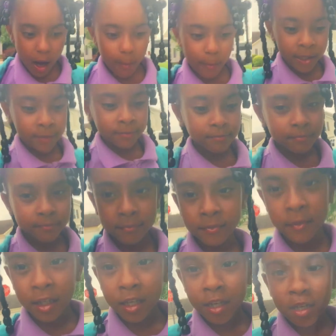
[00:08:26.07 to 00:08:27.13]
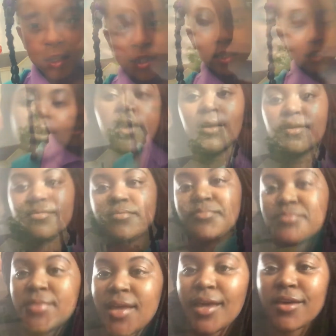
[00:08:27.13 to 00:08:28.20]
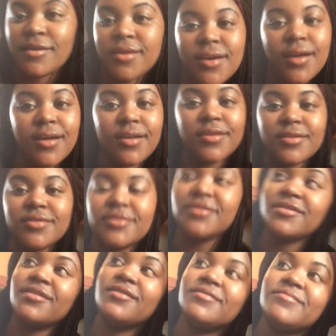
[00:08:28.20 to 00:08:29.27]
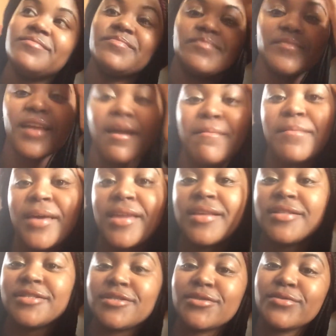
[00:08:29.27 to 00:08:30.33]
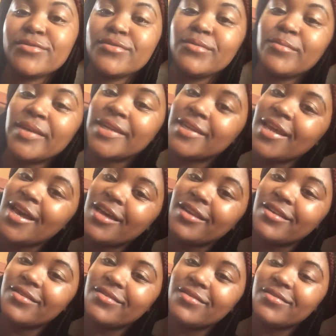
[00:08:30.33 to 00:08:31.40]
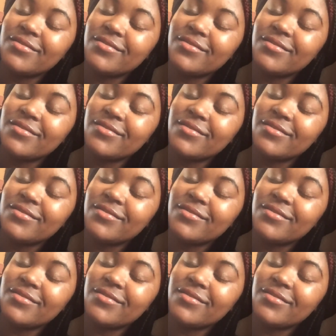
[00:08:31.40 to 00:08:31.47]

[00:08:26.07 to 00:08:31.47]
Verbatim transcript: Comment. Subscribe. Hey you guys, so I made it to McDonald's.